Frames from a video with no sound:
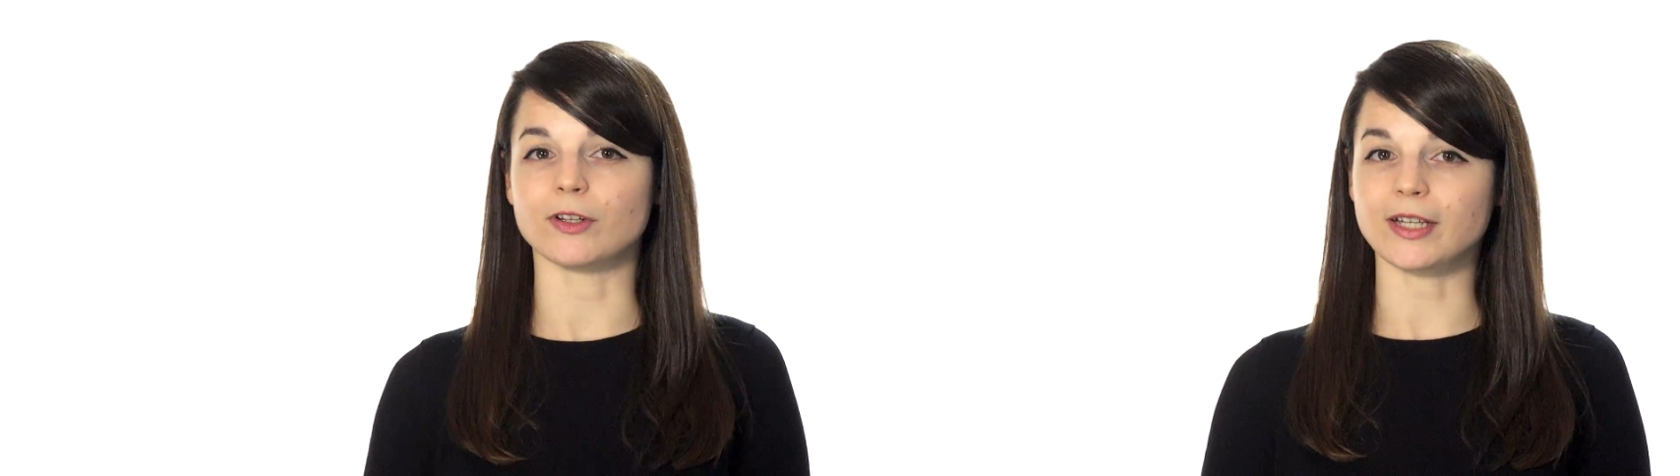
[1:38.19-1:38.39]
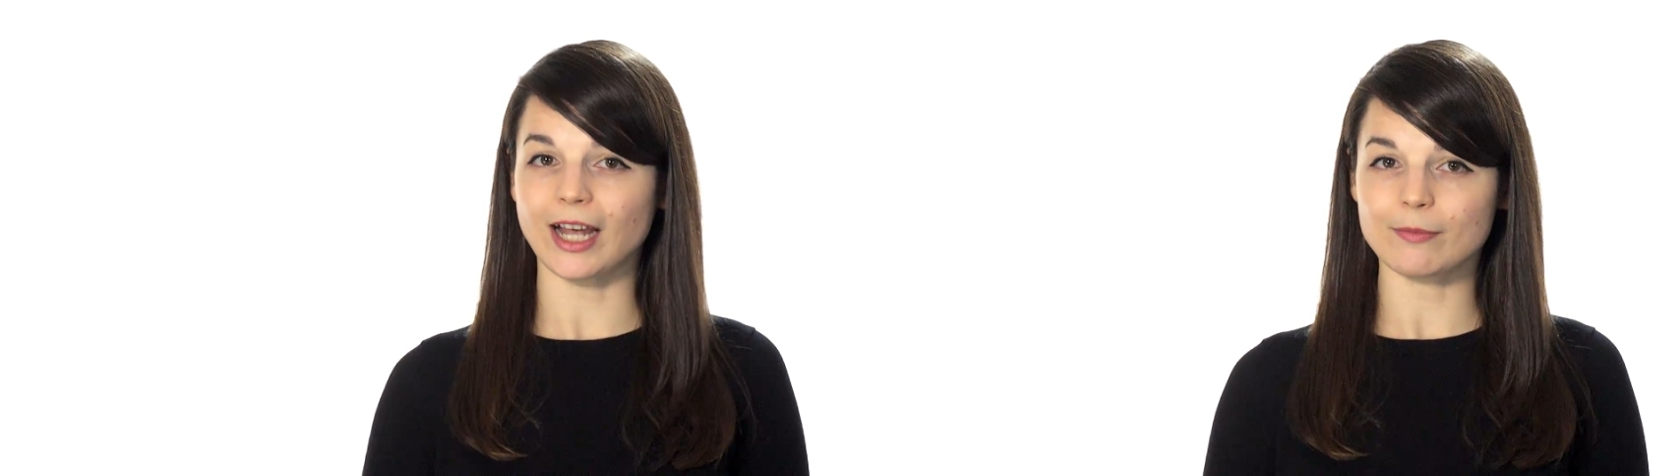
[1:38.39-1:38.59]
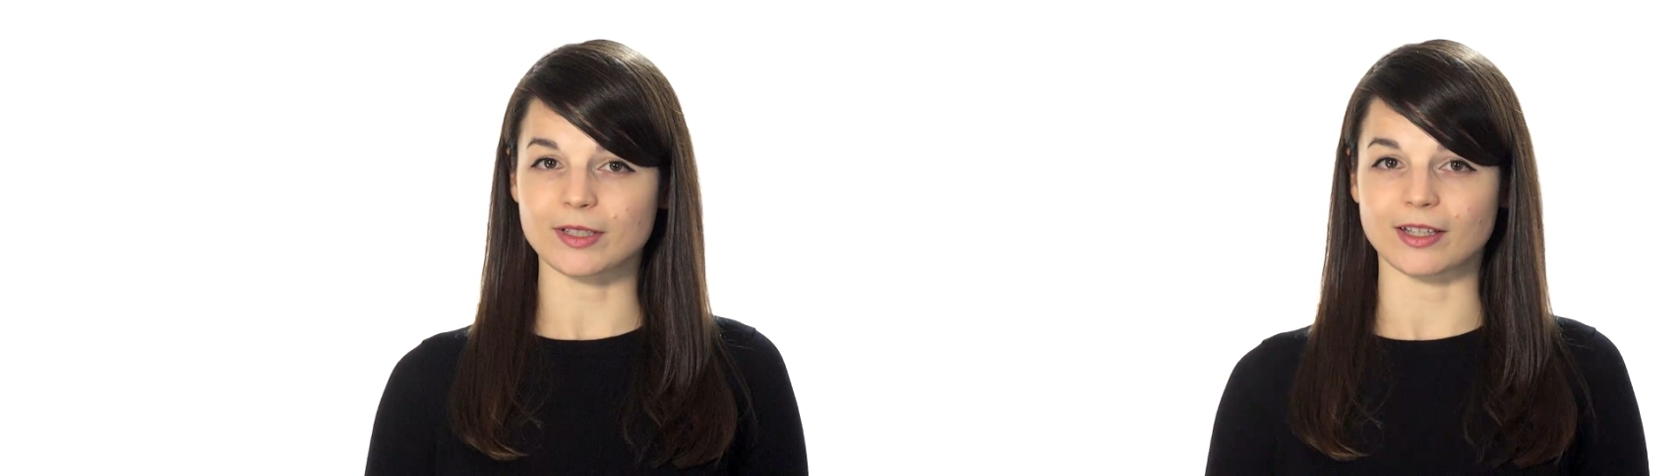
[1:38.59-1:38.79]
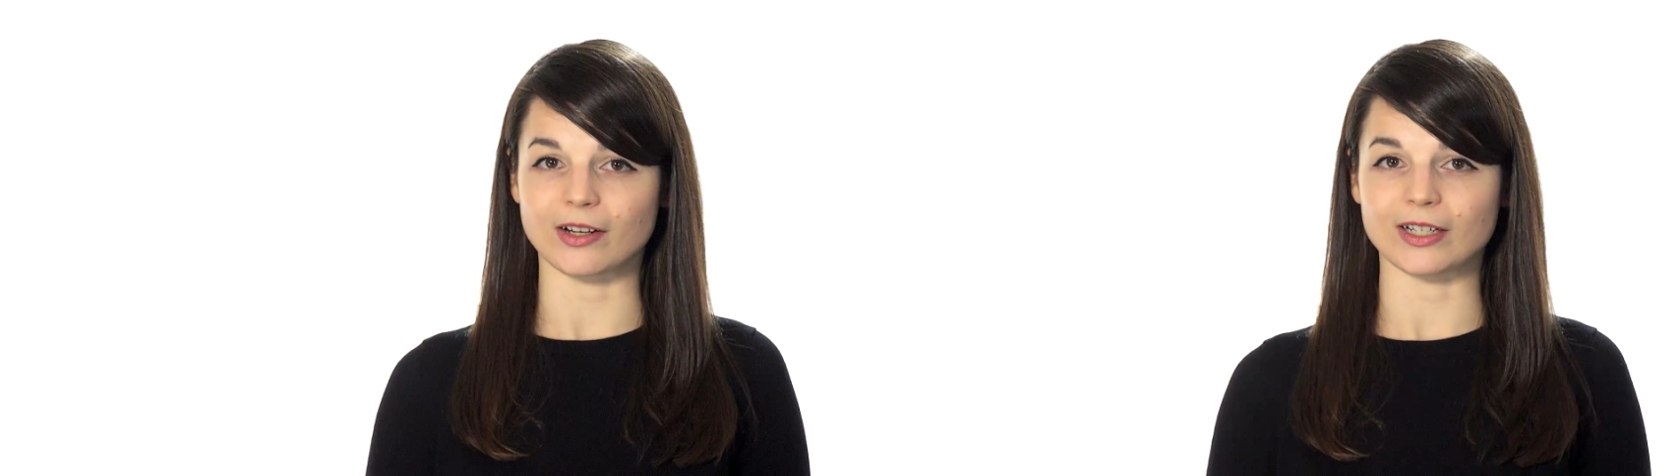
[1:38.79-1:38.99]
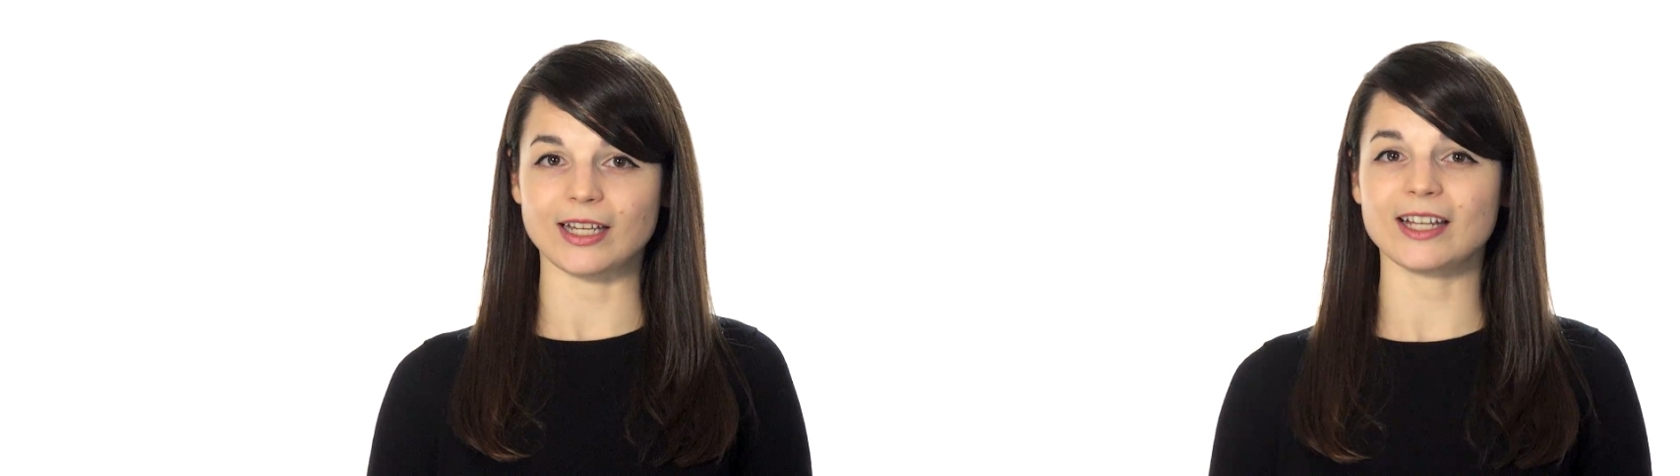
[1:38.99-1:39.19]

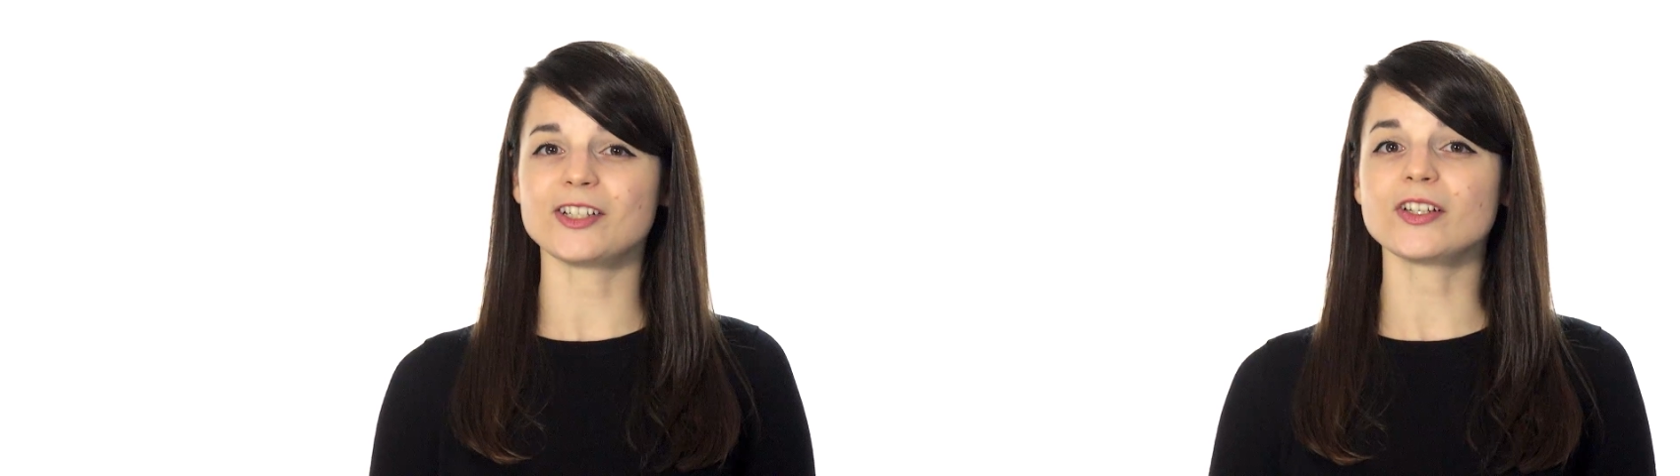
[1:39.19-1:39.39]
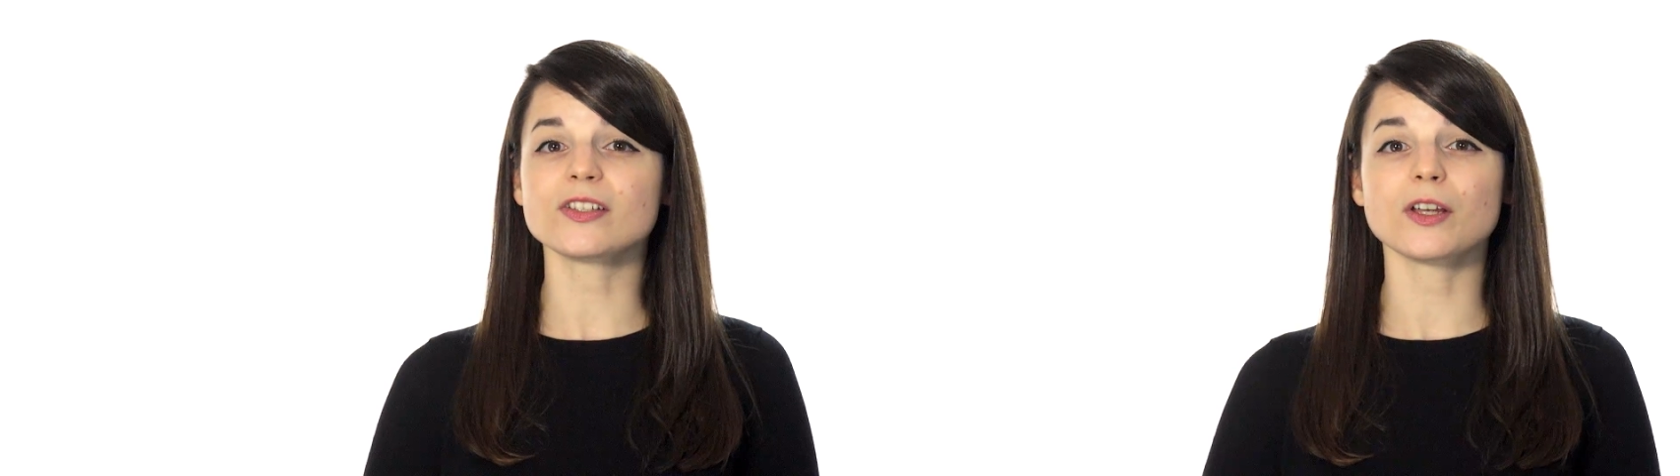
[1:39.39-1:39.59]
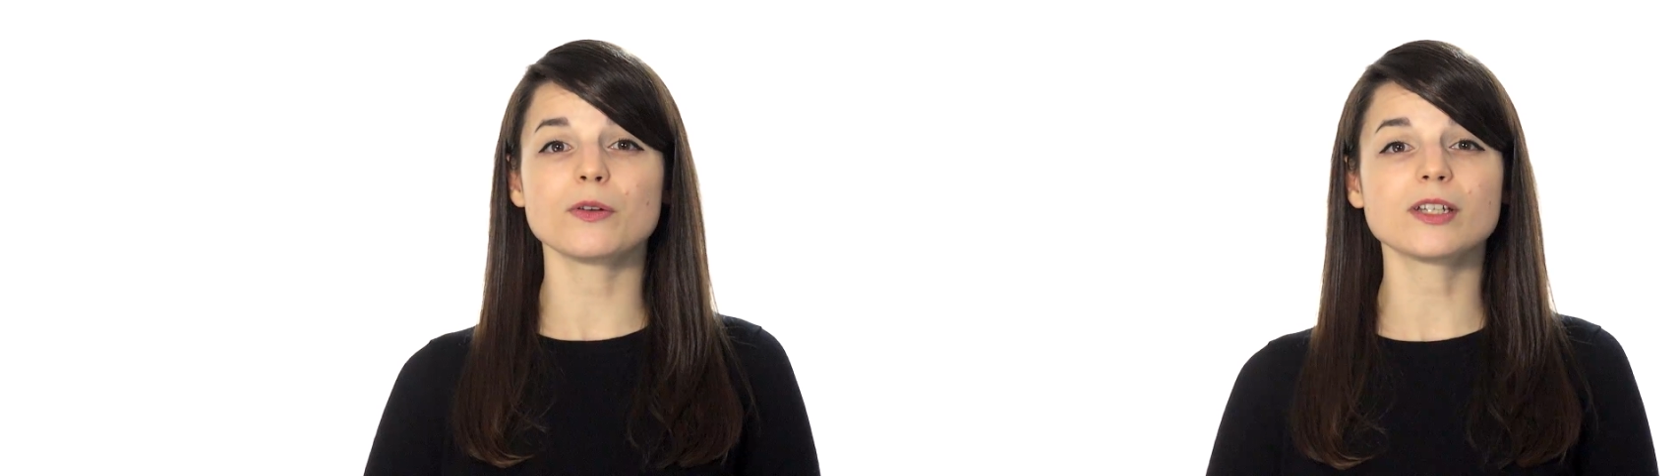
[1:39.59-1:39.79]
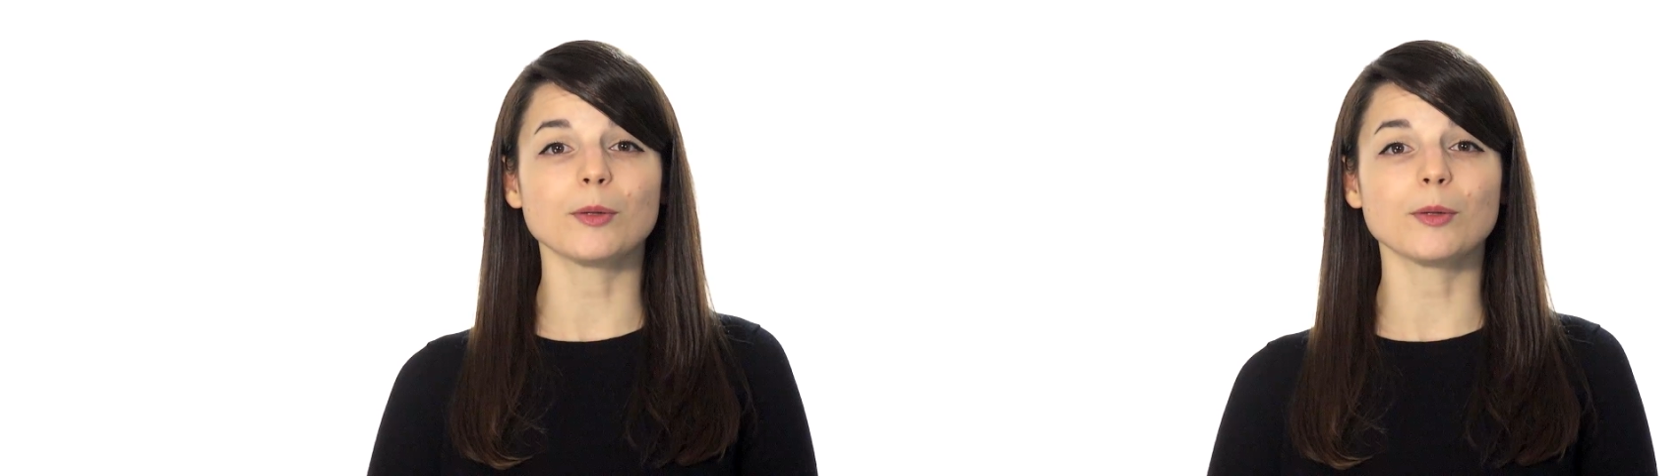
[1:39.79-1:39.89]
vocabulary and it just goes